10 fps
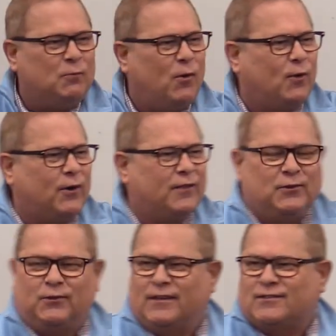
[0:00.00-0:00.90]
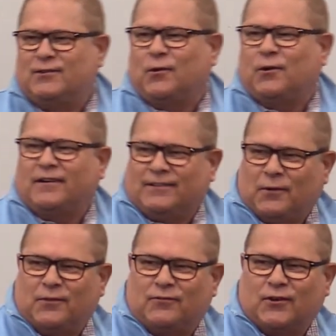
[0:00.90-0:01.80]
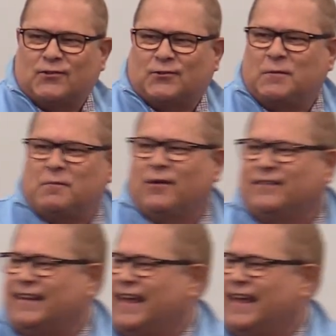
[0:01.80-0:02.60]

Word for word: can walk right through this door, go to the first room on the